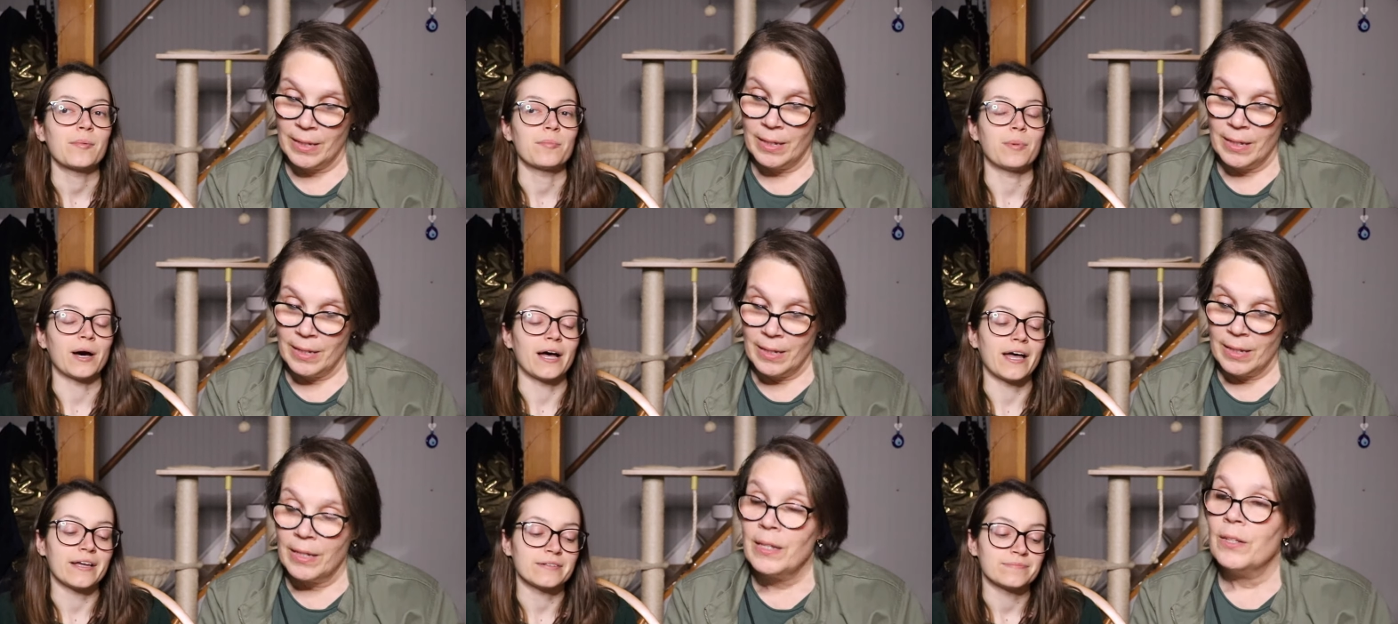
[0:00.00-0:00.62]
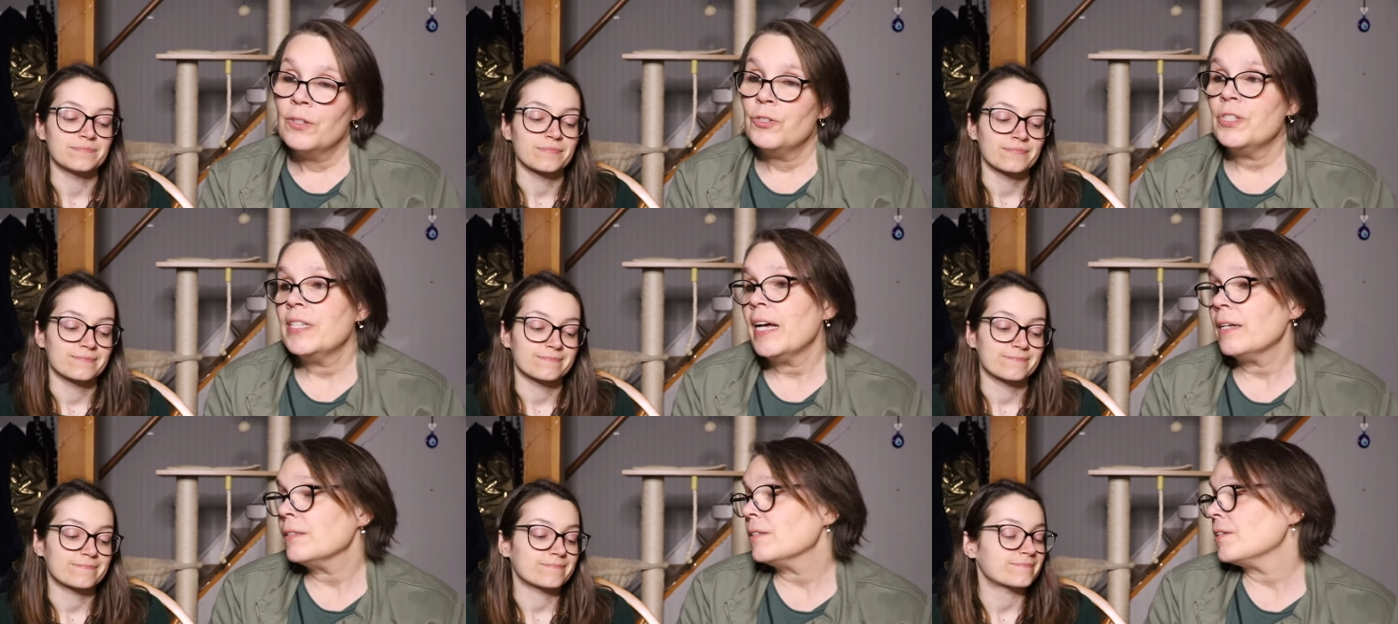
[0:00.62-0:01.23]
Speaker 1: But she
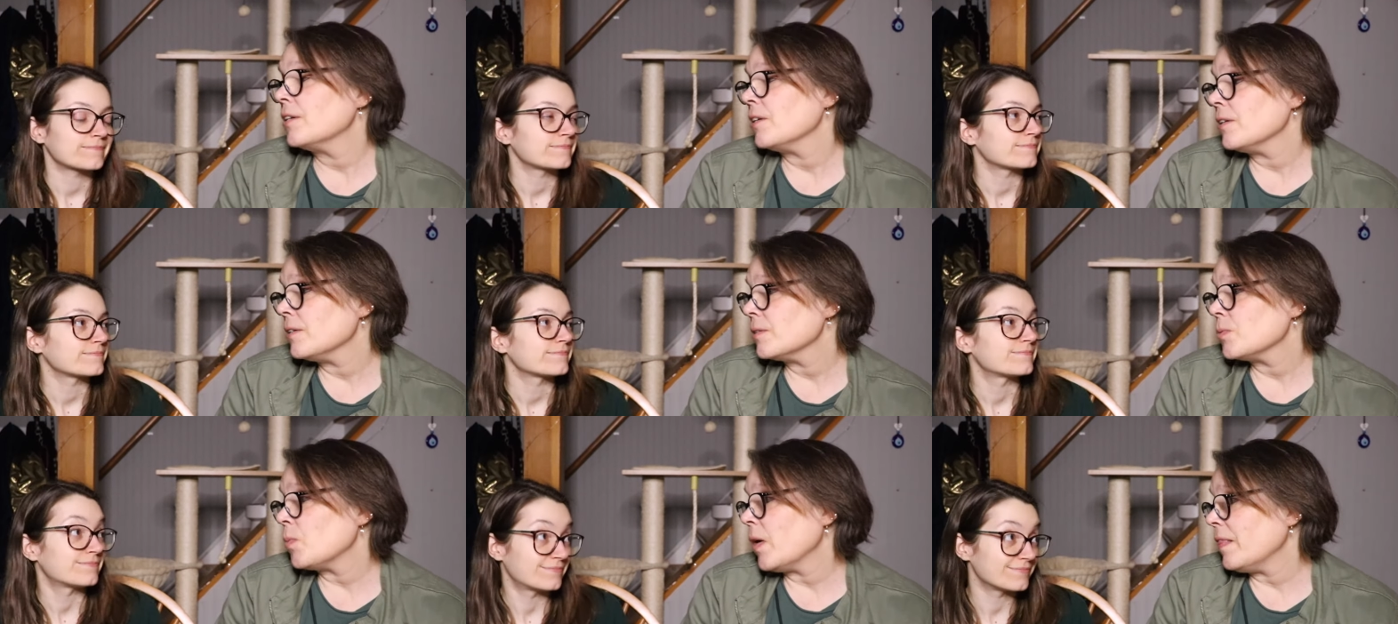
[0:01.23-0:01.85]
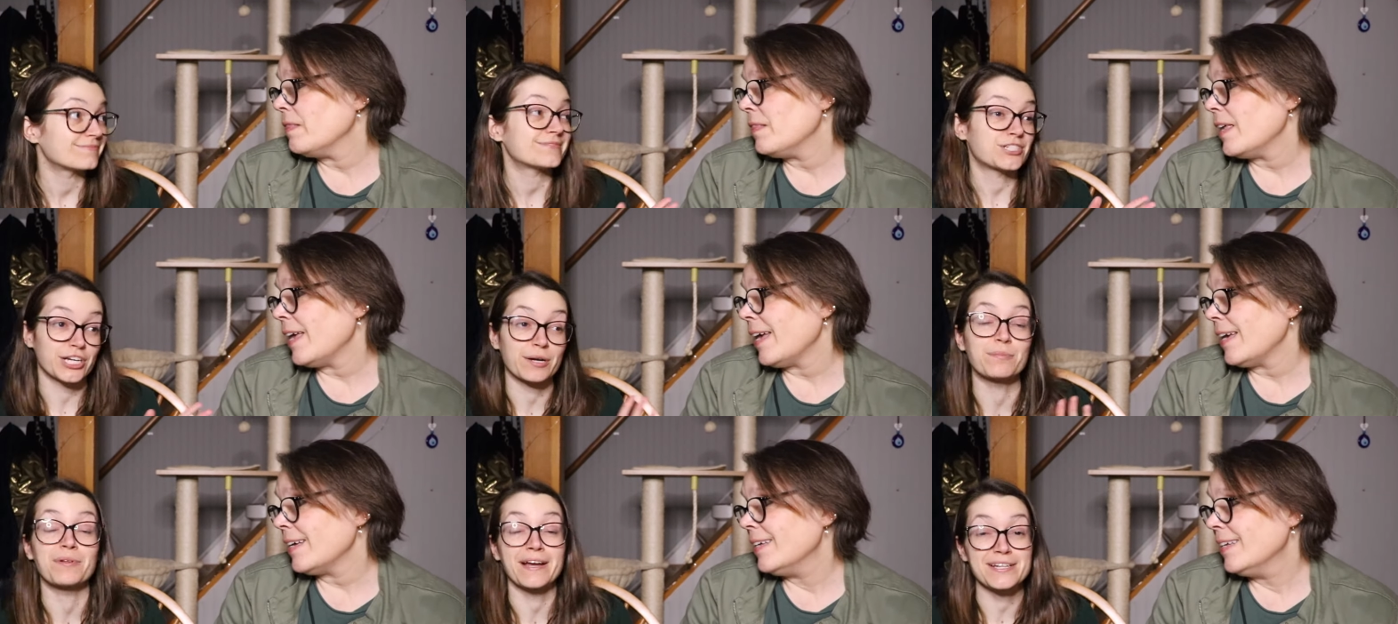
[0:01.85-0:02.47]
tells the girls one thing. She
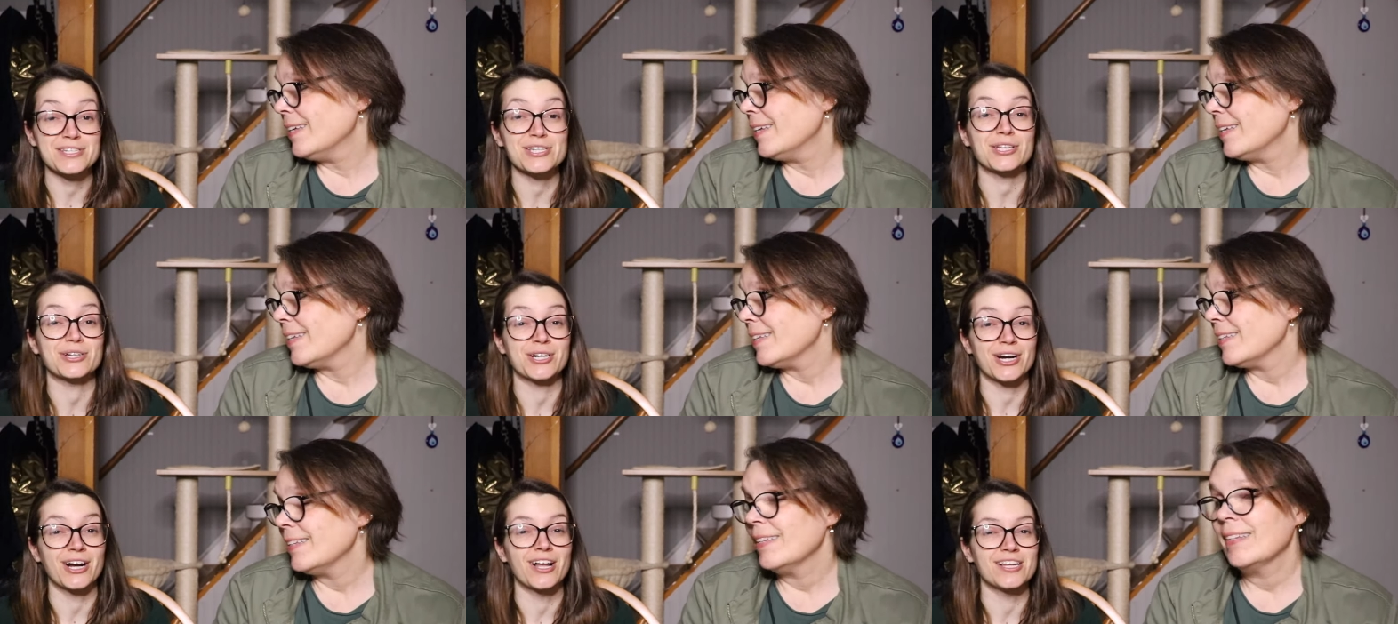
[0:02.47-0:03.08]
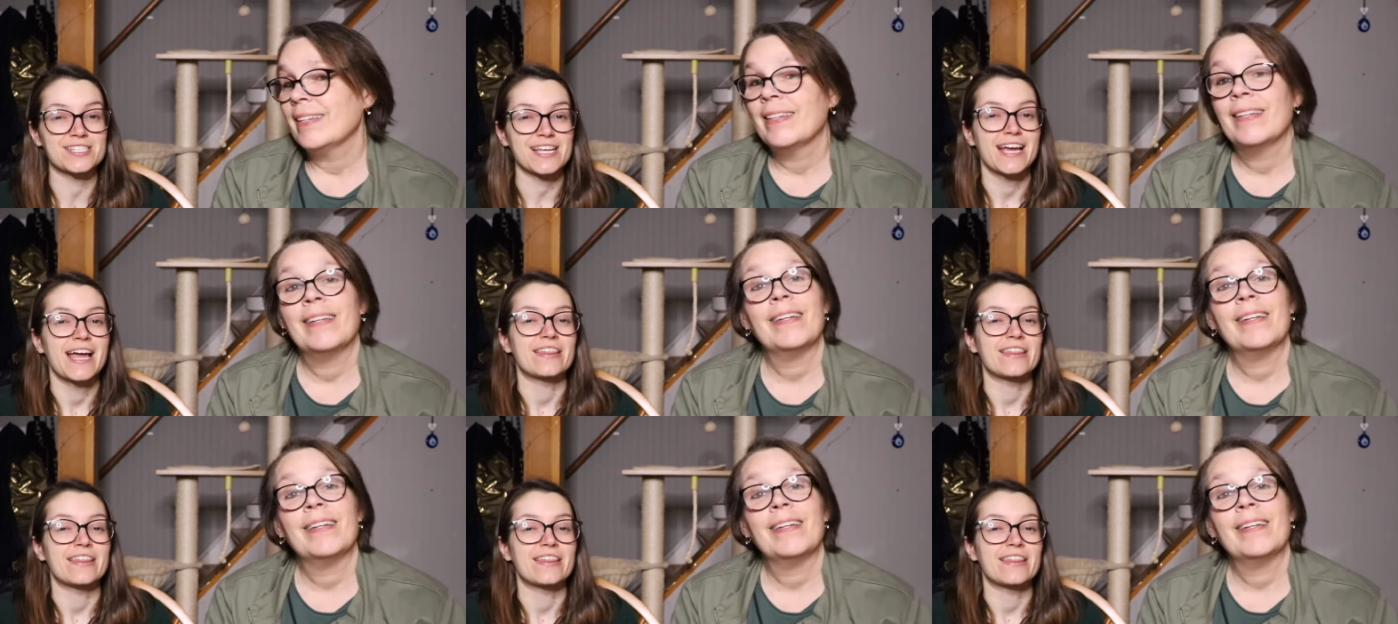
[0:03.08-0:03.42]
complains to the girls,